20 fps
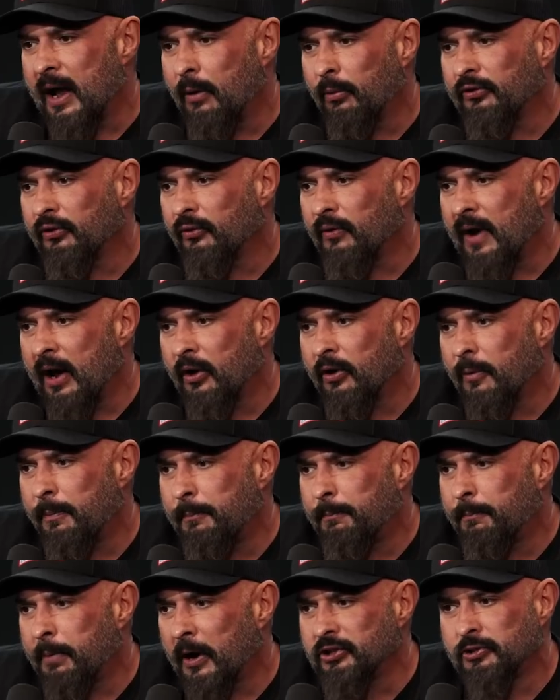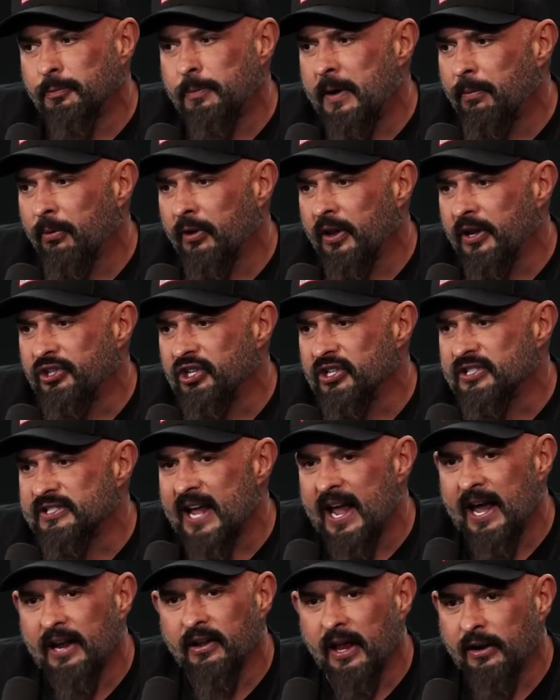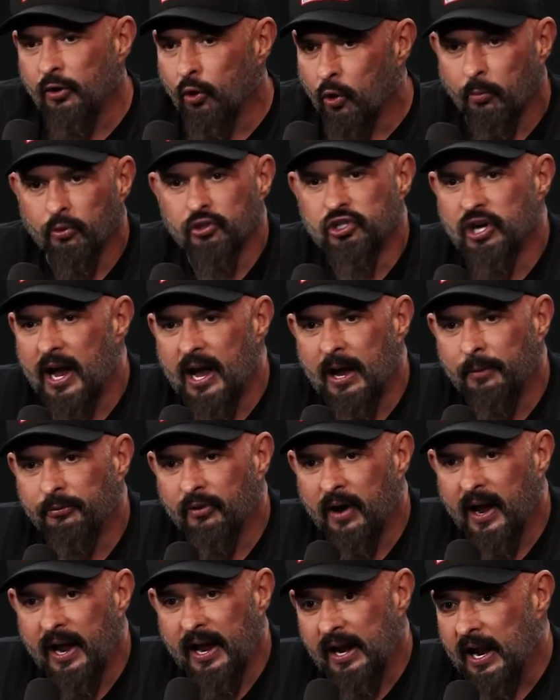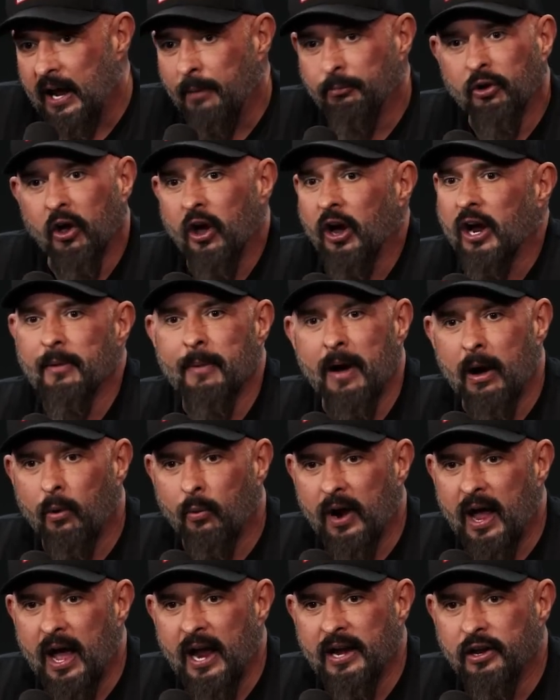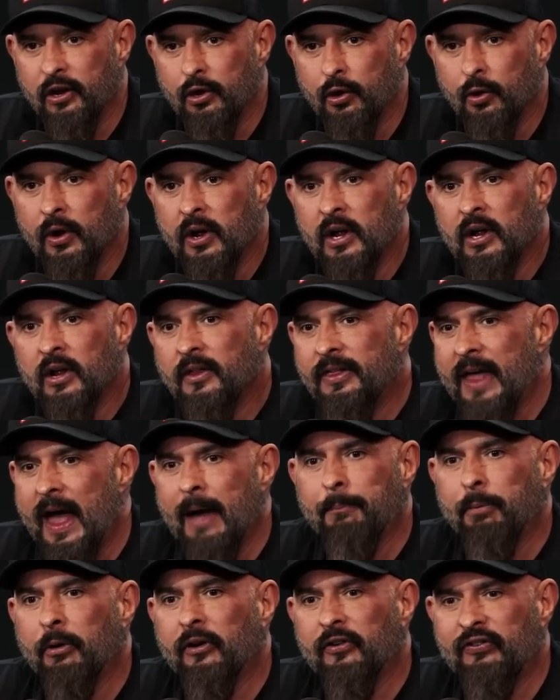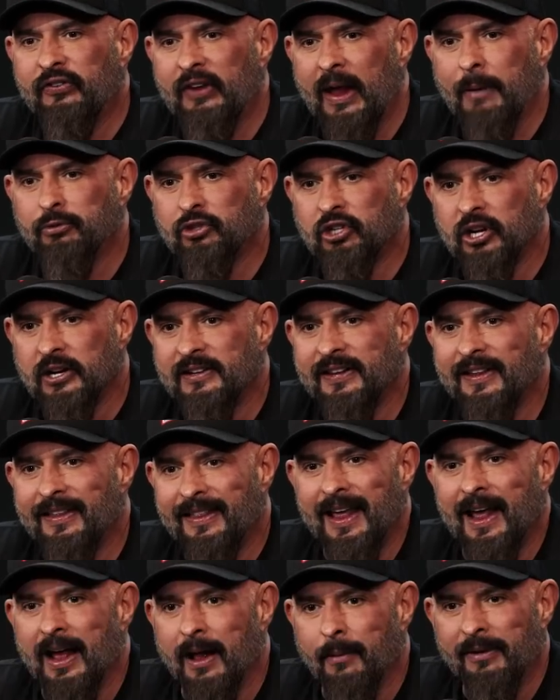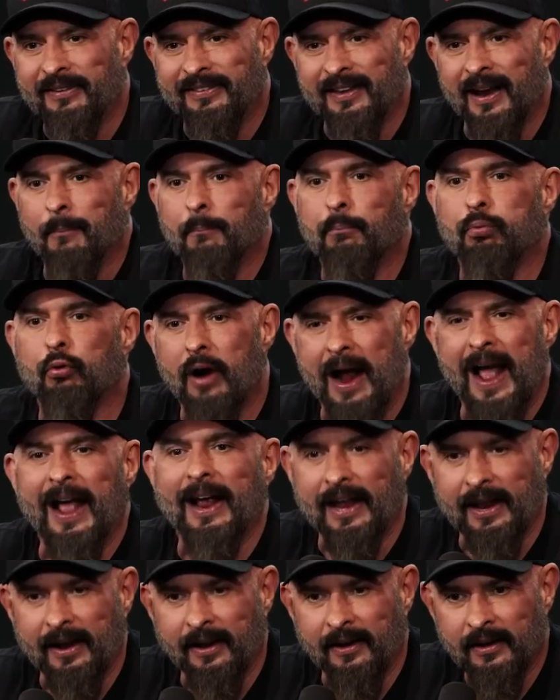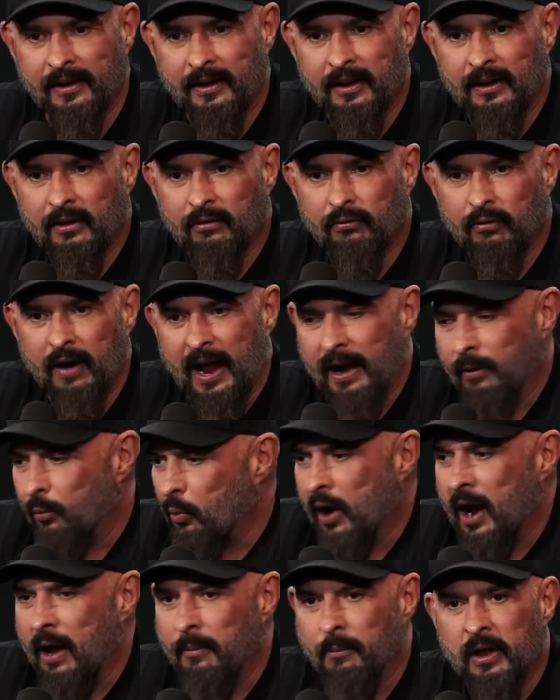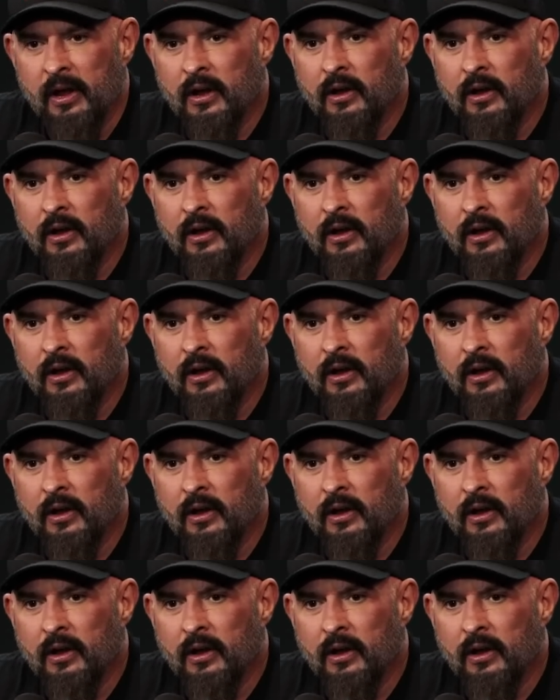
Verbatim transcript: I was around a bunch of people that just had like normal jobs, right? And I'm talking about what I do, that perception to them is that I'm bragging. Right. Right? Where well, I'm, it's